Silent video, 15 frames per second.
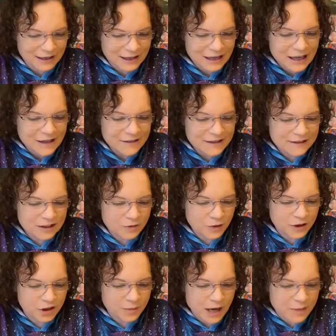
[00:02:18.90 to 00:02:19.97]
This is where
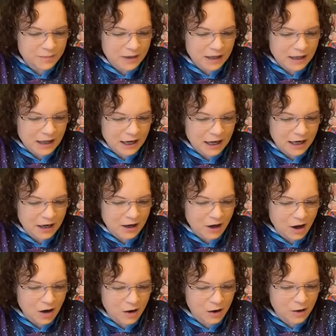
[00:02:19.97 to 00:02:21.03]
you might be like,
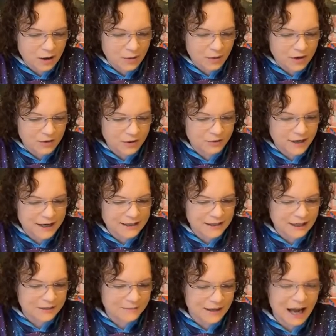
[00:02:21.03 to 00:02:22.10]
oh, I want to erase because
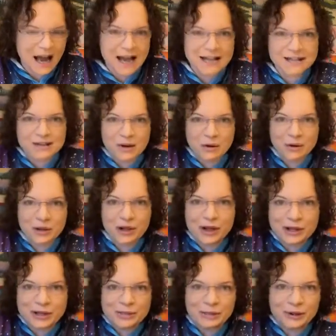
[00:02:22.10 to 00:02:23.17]
my eyes don't look
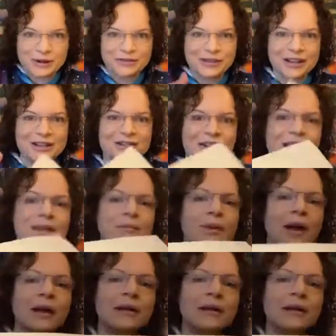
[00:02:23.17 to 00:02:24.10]
perfect, right? But